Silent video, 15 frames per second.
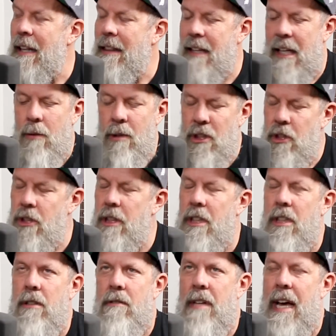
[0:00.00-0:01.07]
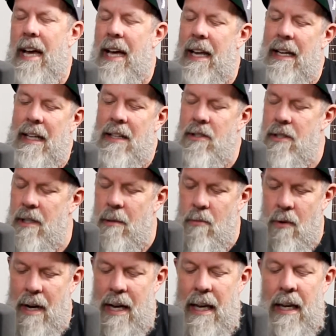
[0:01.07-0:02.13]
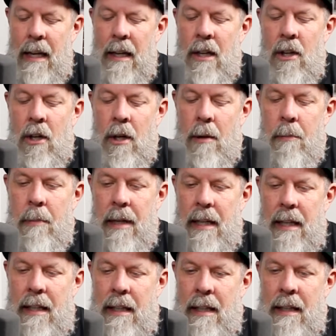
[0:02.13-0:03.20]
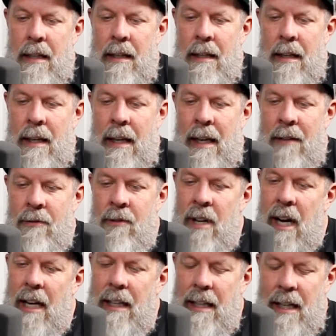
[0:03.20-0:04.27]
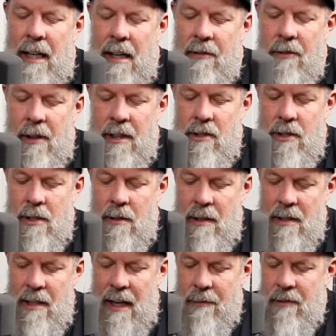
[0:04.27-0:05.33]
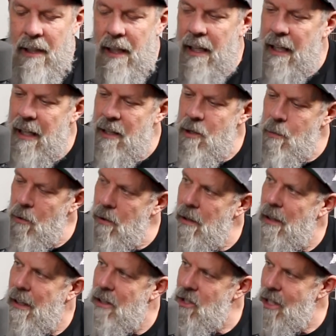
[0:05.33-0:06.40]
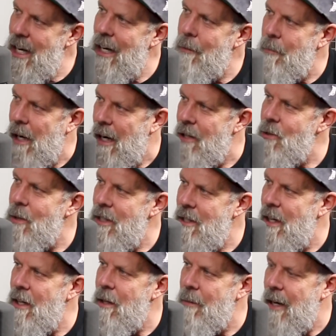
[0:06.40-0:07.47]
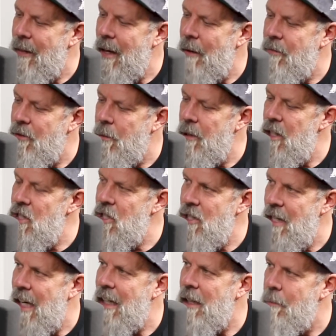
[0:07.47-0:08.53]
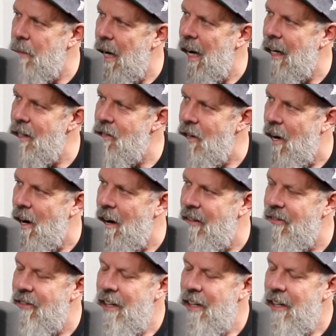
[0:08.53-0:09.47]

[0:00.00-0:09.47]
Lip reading: I think we should do that in some way. But if not careful, as soon as I've done it, it's more a check box. We talked about that before. We just check the box off.